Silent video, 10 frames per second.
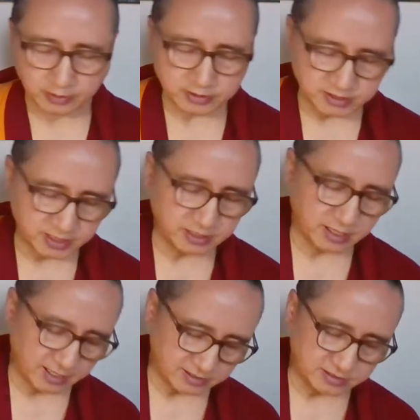
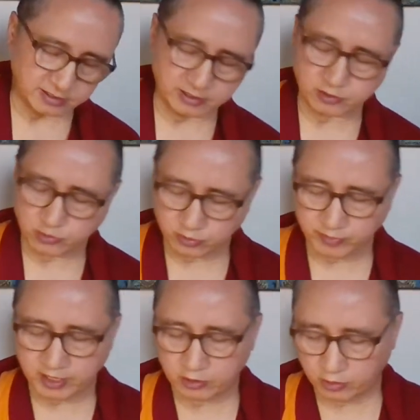seen, unseen,
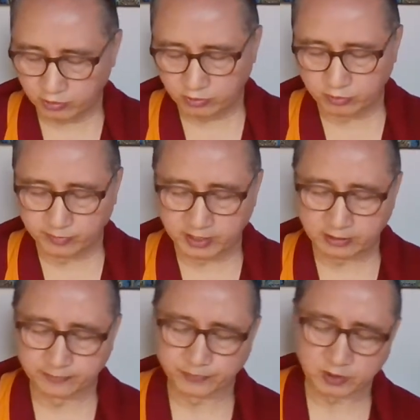human,
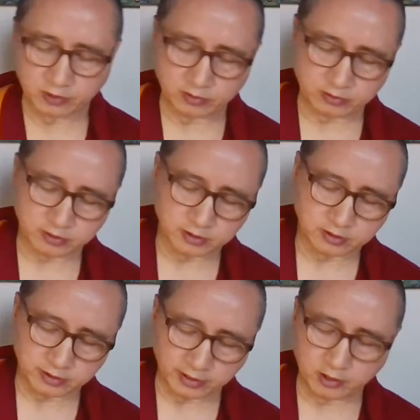non-human,
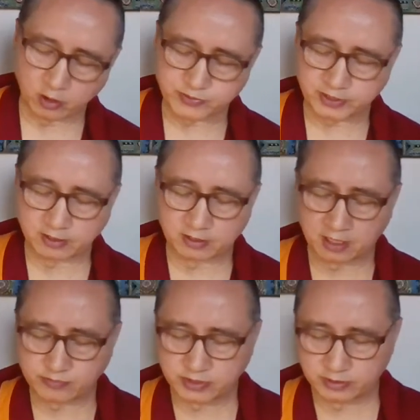any obstacle
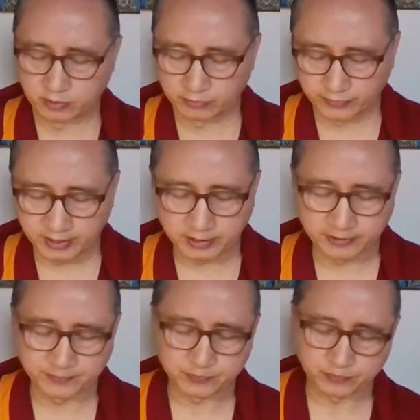comes in your way,
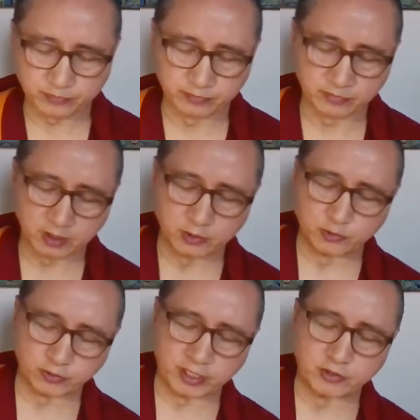
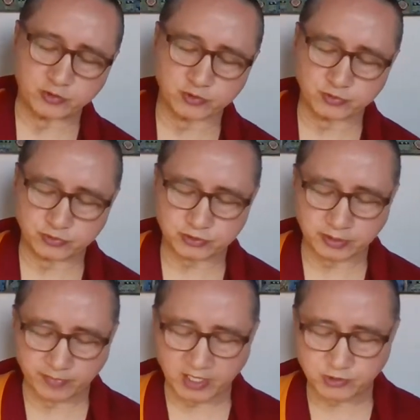you can use
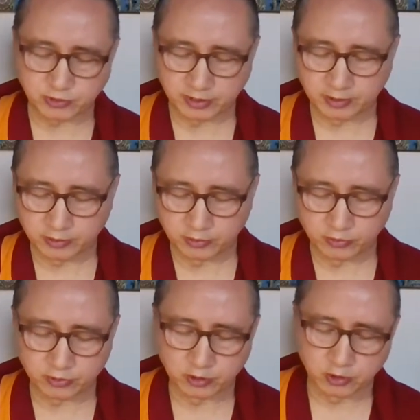the mantra,
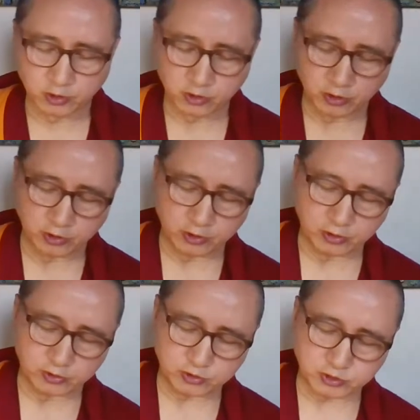
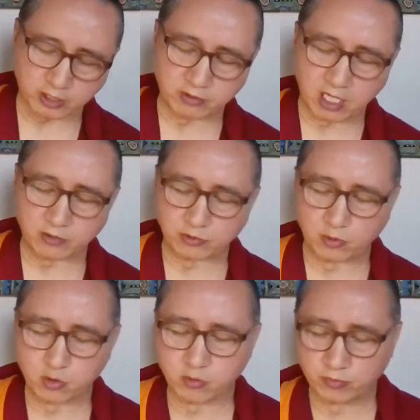shout loud or
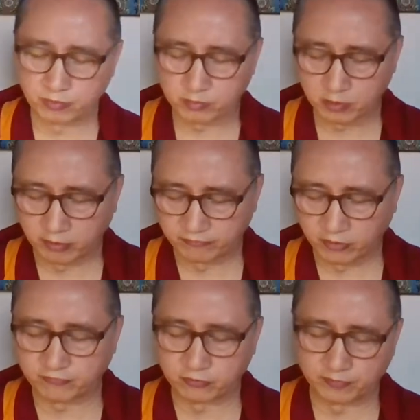hum of
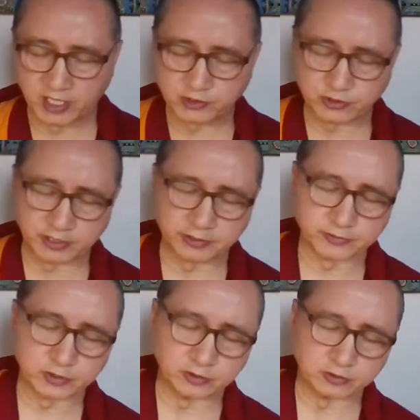wrathful mantra,
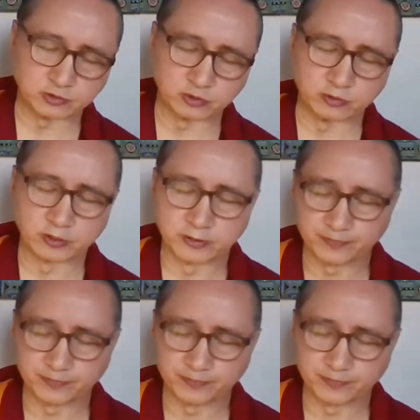so